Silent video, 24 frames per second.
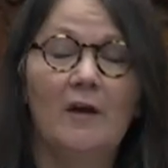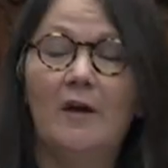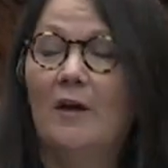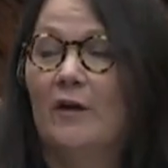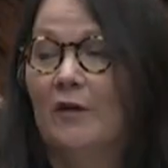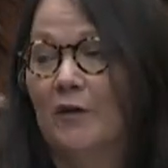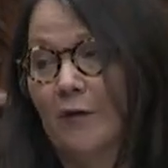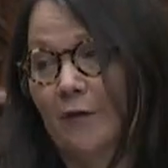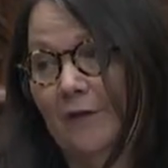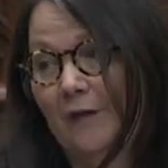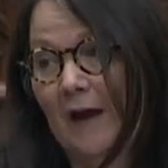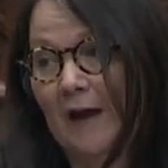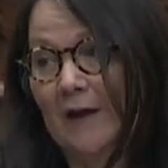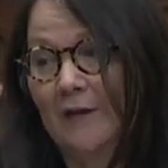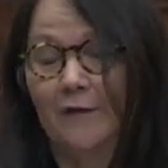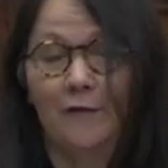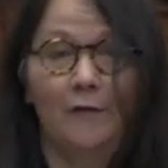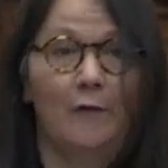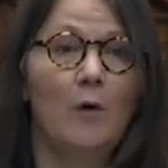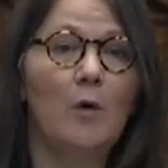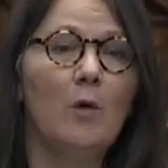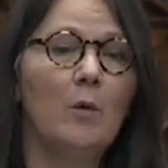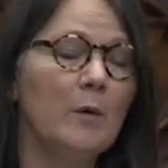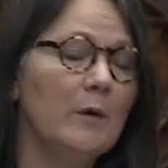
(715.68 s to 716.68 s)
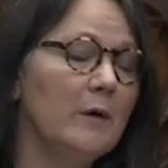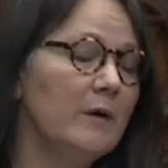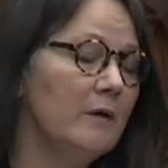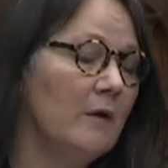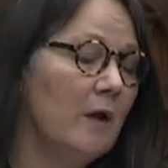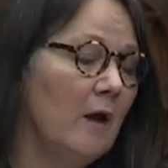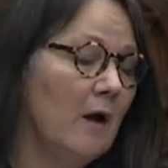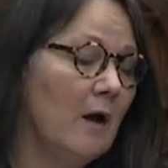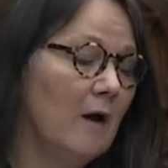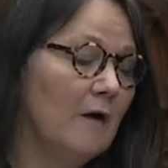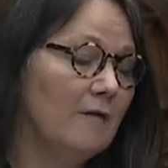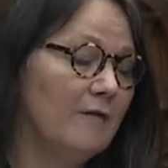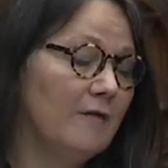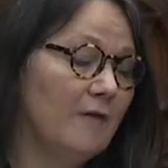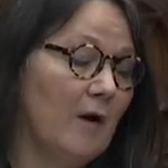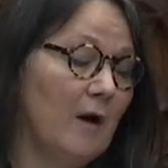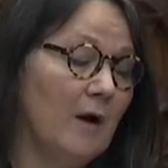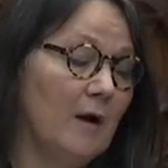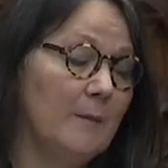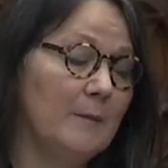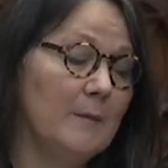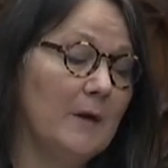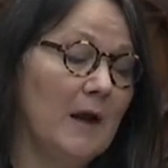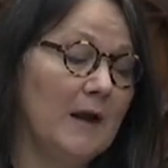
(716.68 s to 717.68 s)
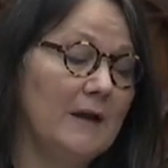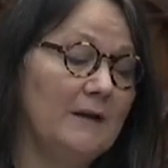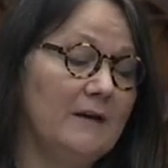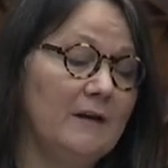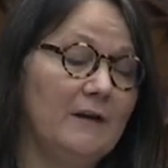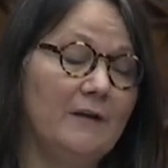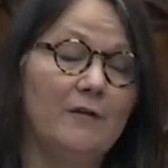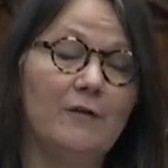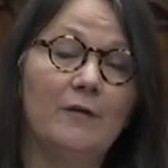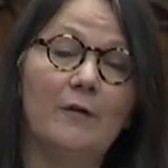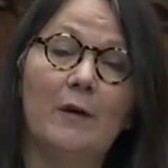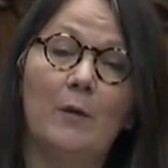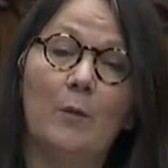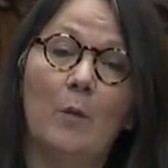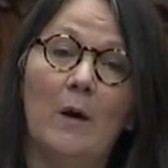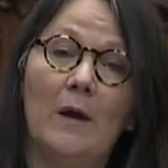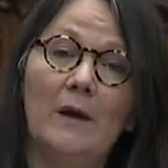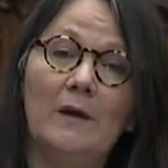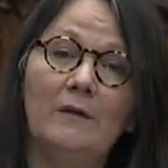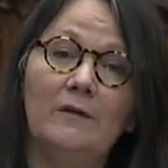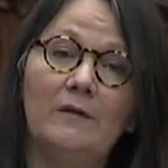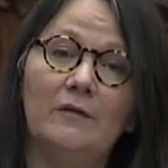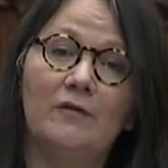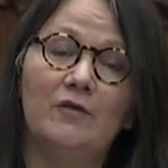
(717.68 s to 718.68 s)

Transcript: So fast forward from 1931 to